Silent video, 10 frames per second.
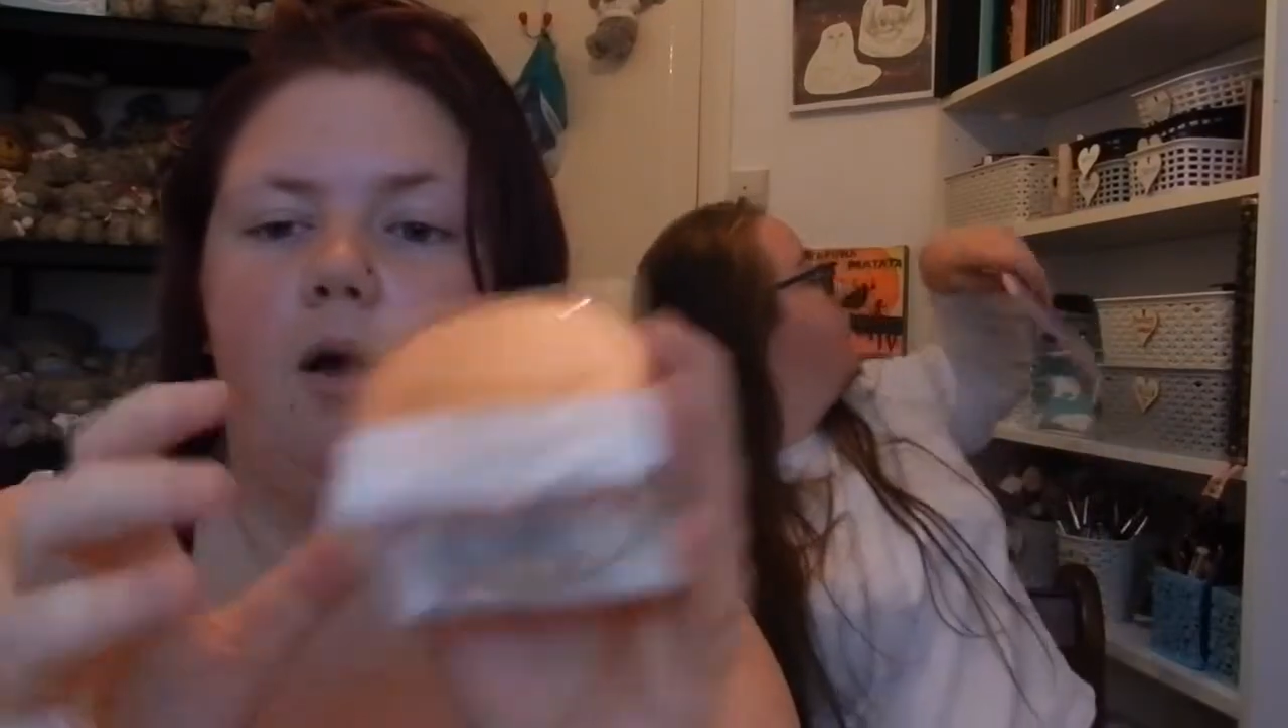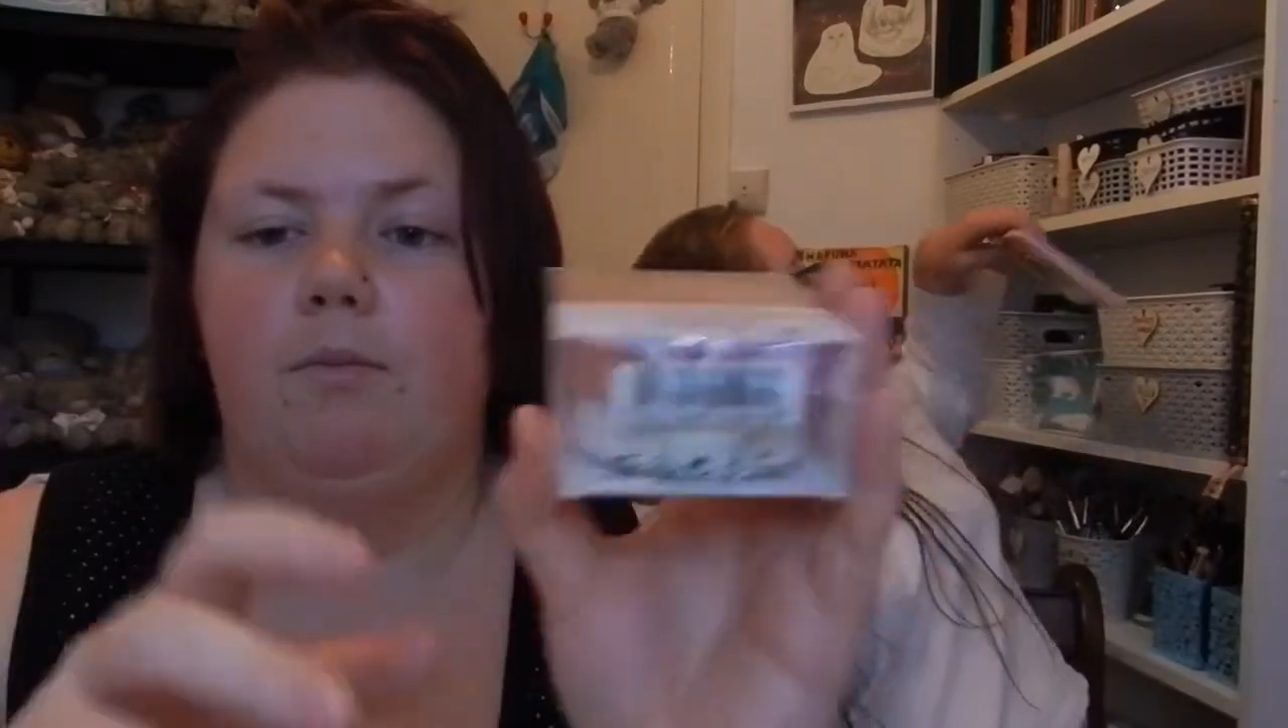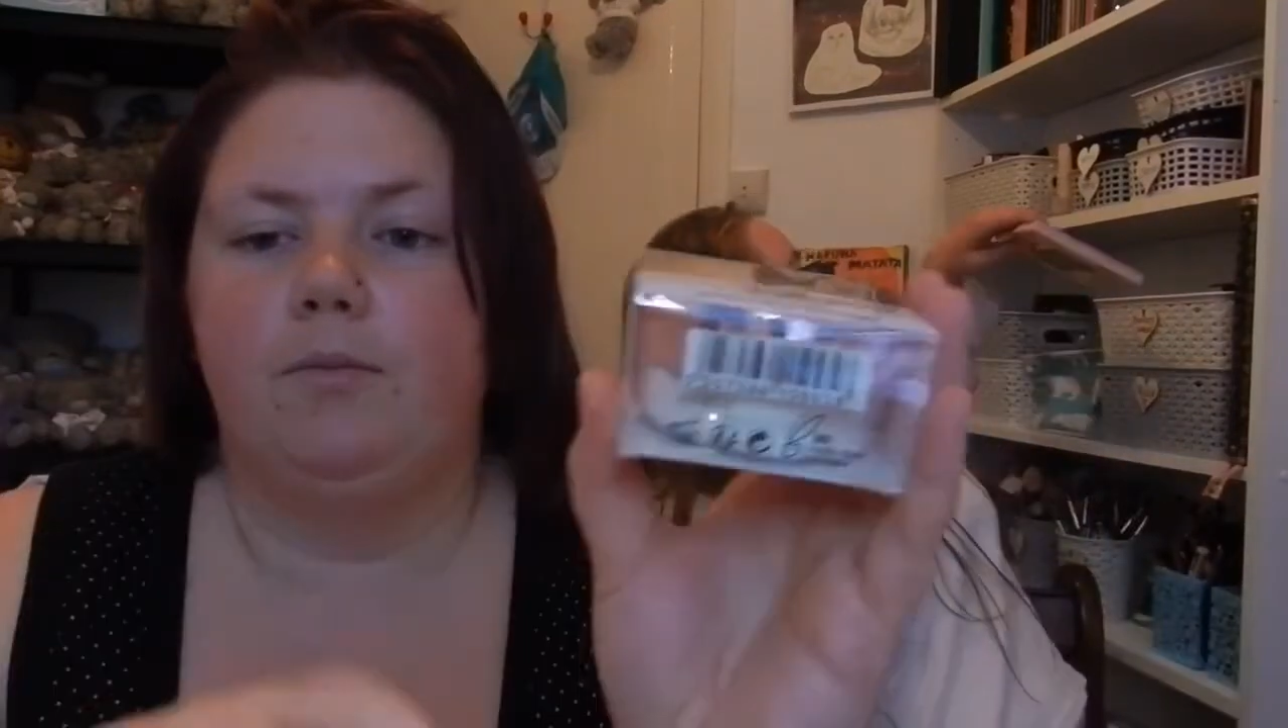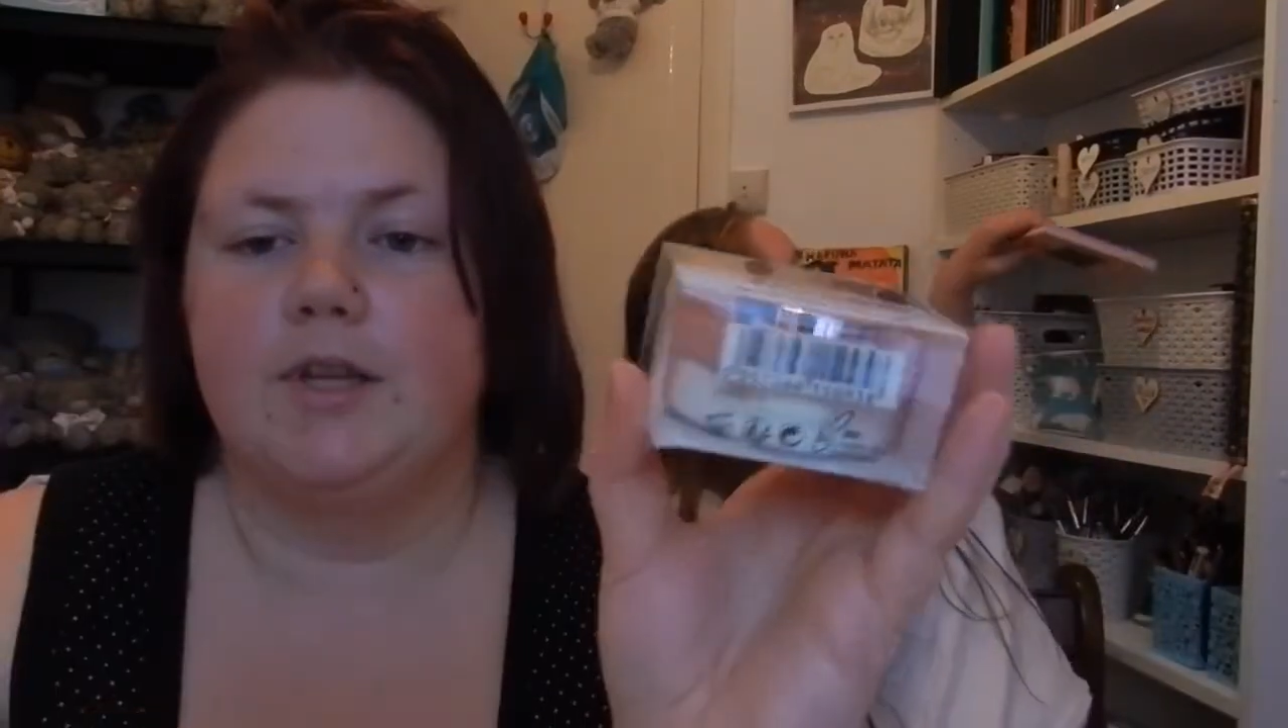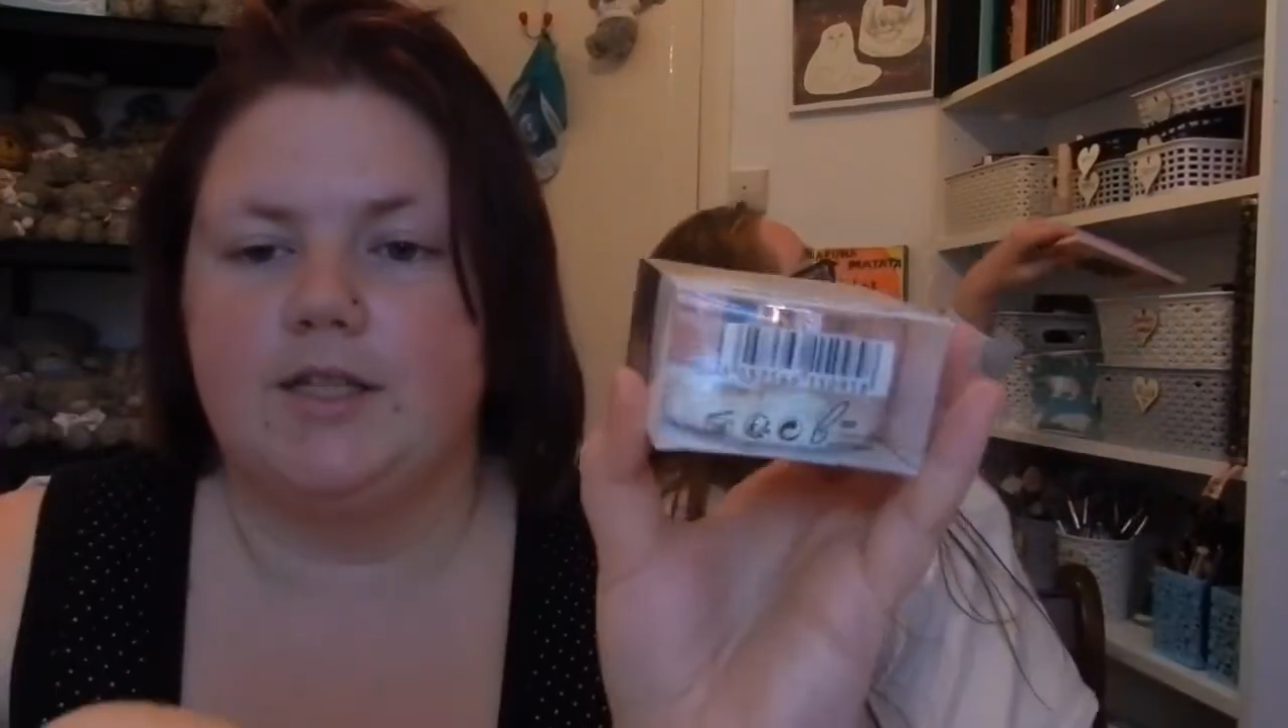
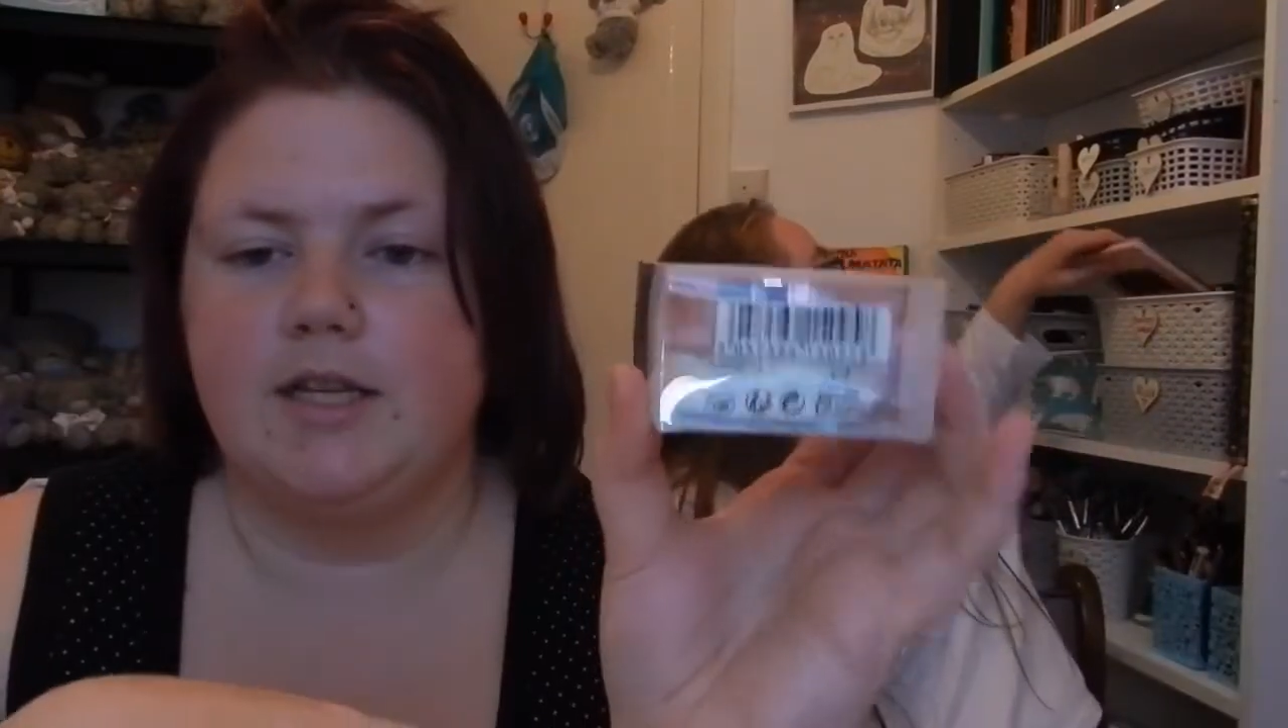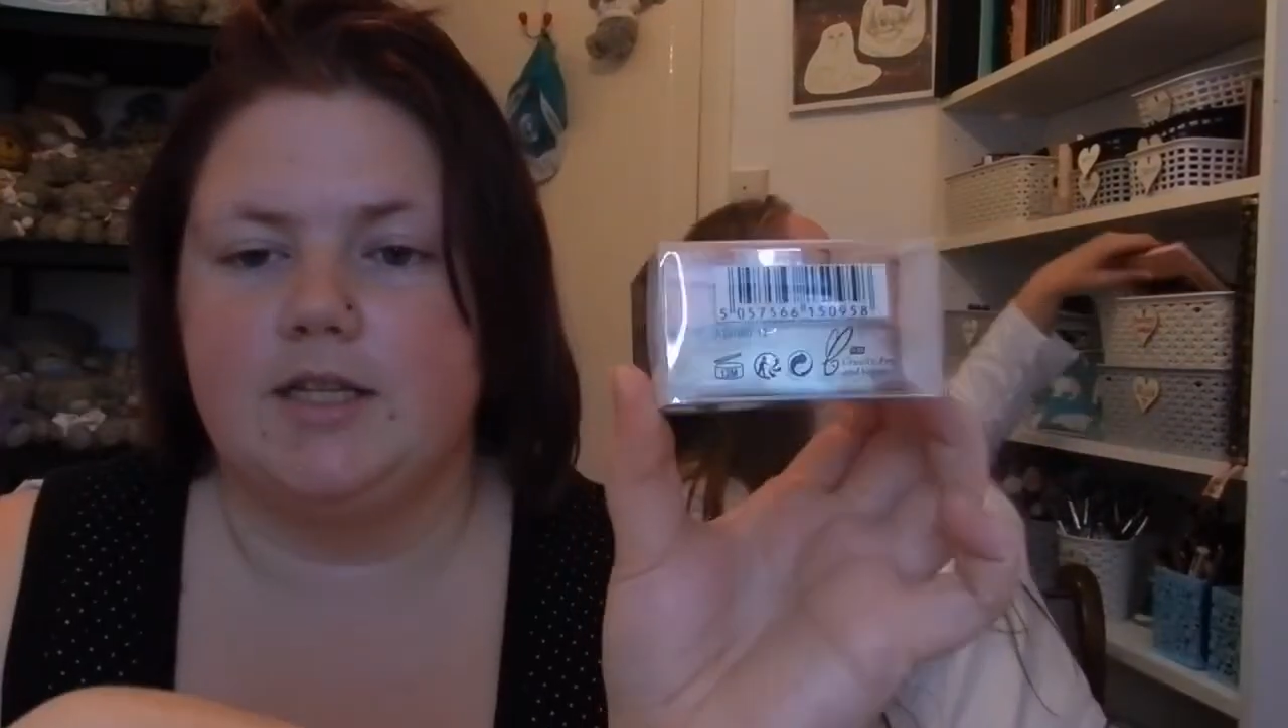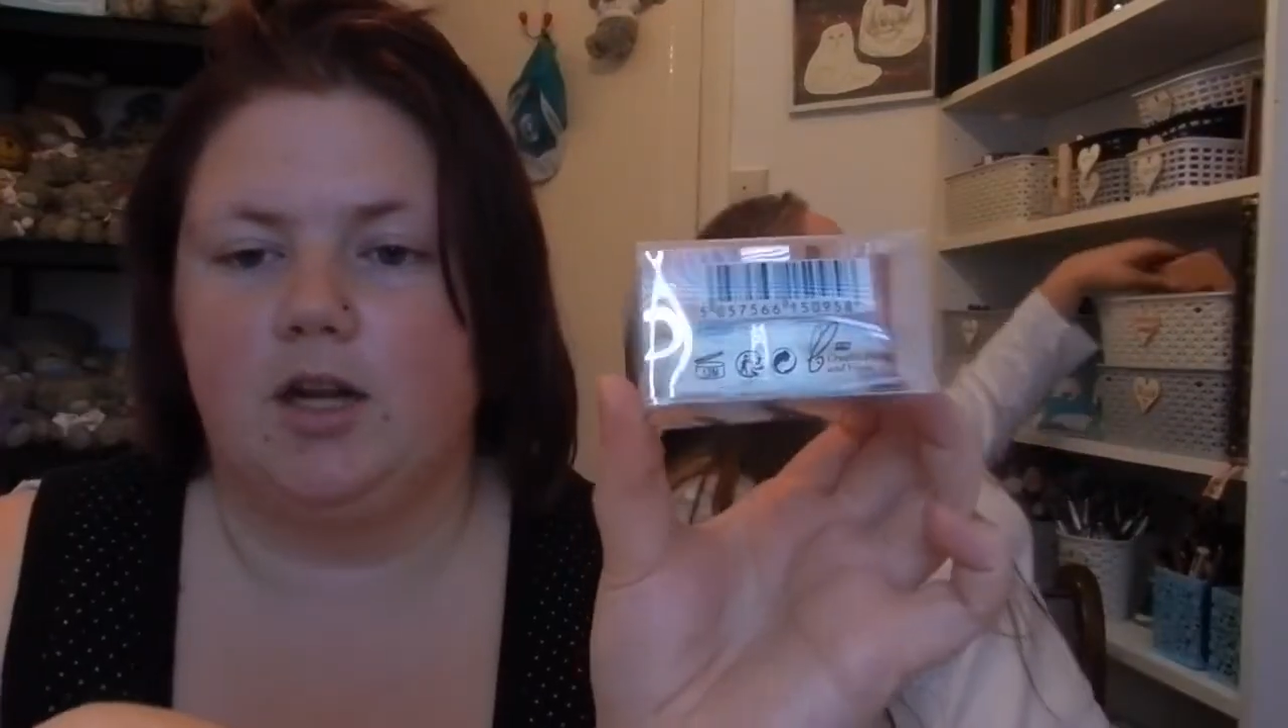This is a